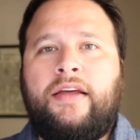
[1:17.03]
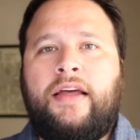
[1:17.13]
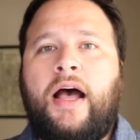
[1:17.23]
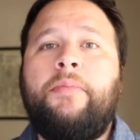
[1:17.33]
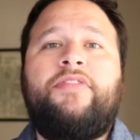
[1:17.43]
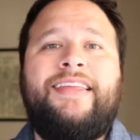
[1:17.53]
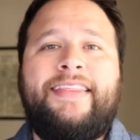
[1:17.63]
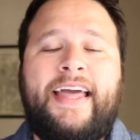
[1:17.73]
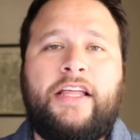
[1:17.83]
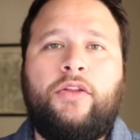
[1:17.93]
helps the
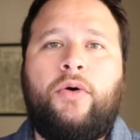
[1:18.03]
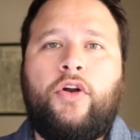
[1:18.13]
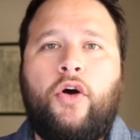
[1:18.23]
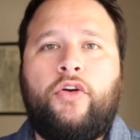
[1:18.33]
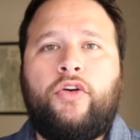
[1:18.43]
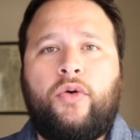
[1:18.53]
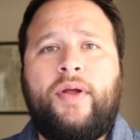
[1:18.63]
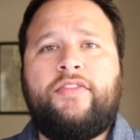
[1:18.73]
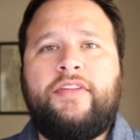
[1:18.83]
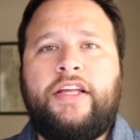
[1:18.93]
landlord, owner, or
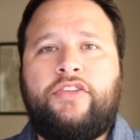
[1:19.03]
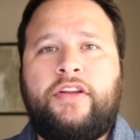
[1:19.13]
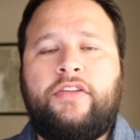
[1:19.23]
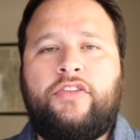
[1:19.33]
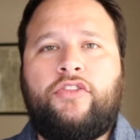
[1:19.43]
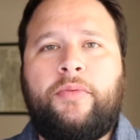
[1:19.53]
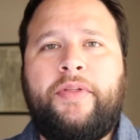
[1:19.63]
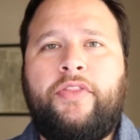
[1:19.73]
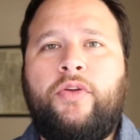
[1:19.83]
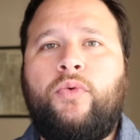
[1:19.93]
rental agent
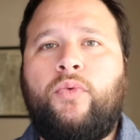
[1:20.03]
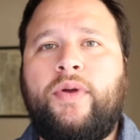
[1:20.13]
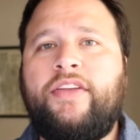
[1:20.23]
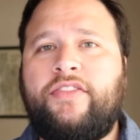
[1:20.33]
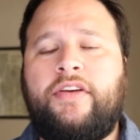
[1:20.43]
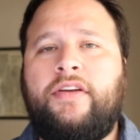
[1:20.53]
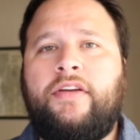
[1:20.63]
determine the risk